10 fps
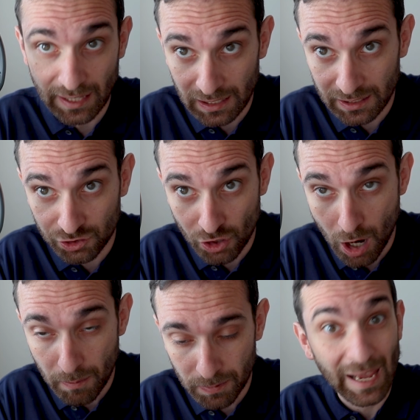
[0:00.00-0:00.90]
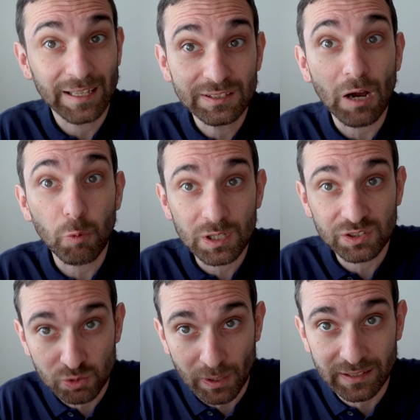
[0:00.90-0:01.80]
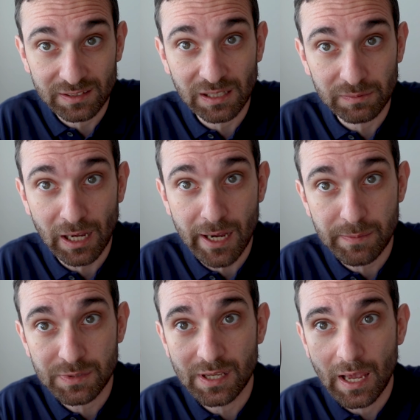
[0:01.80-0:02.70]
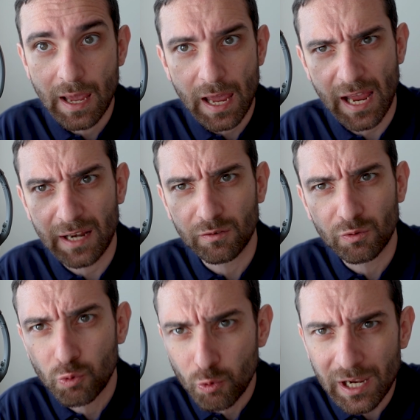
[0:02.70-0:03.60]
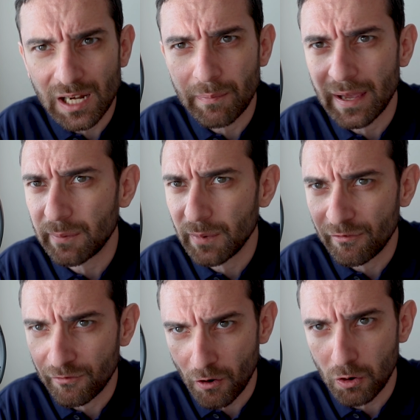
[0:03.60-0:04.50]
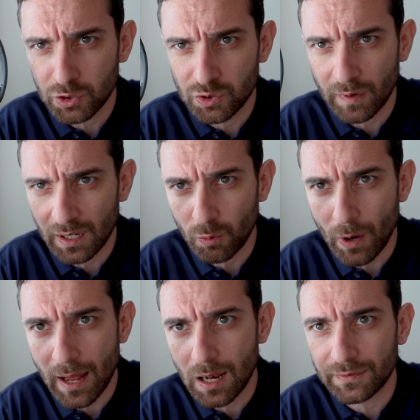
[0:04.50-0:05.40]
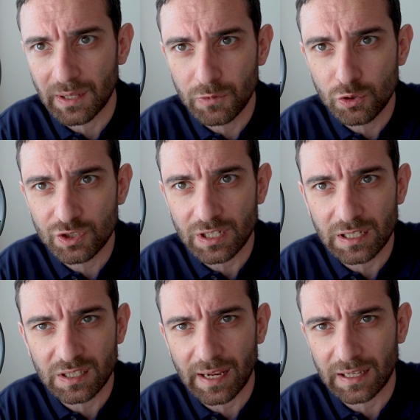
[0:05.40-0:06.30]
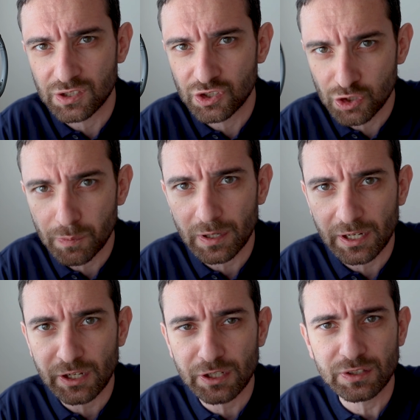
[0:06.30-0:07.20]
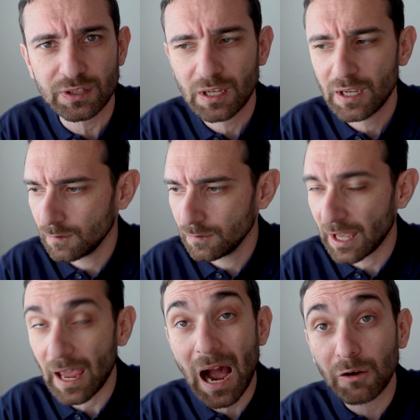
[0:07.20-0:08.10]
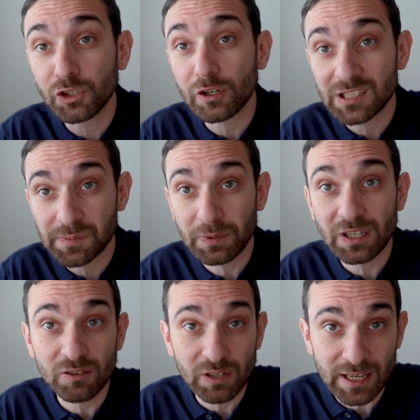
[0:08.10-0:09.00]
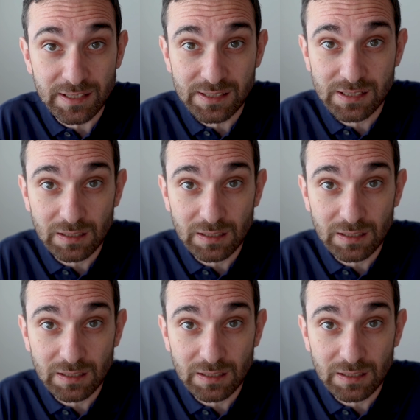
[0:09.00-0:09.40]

daily job, 8 hours straight sometimes, and really make me focus very well. The music is super good. The audio experience